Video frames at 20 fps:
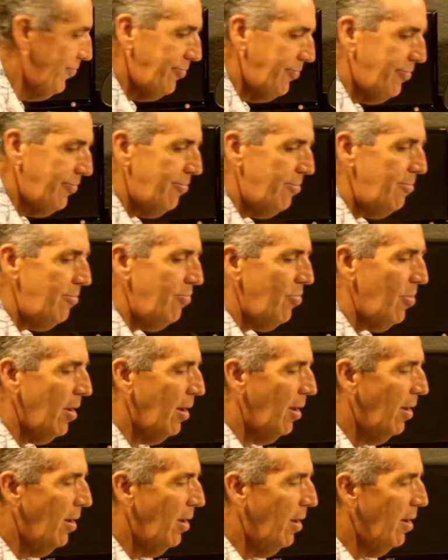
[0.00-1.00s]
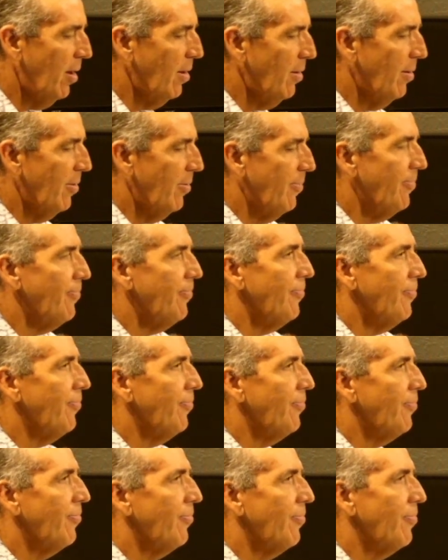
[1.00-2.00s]
John, I hear you talk
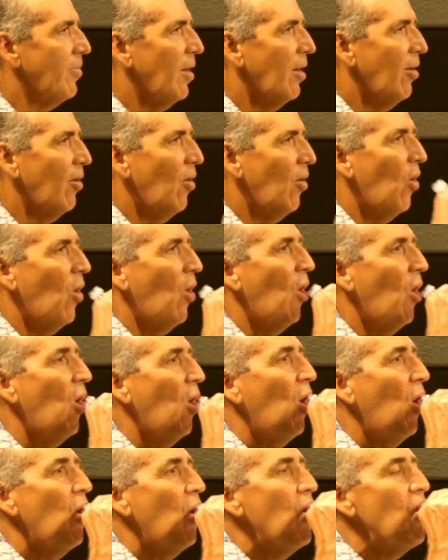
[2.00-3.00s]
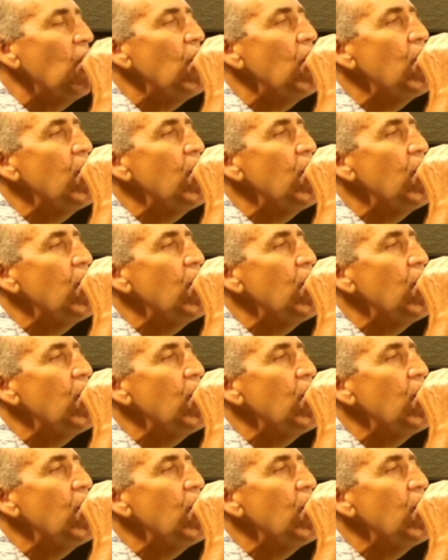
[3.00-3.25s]
about certified financial planner